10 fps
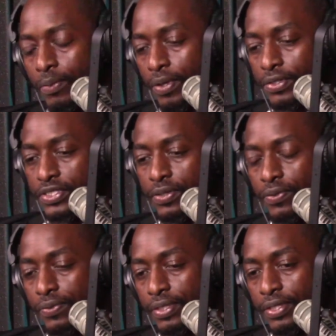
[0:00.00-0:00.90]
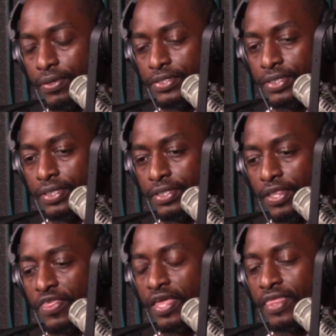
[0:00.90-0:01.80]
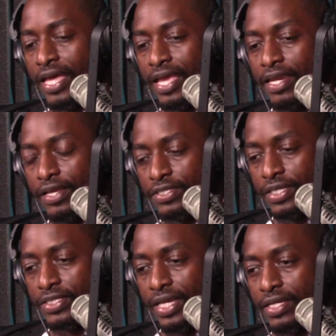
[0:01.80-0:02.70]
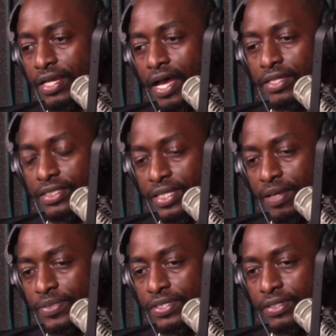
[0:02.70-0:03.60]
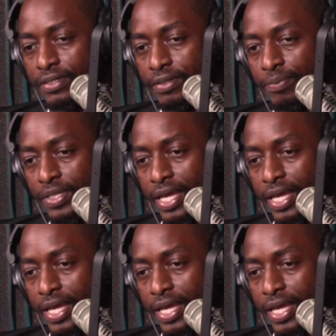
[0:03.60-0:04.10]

Well, so there's the thing that can exist in concept, but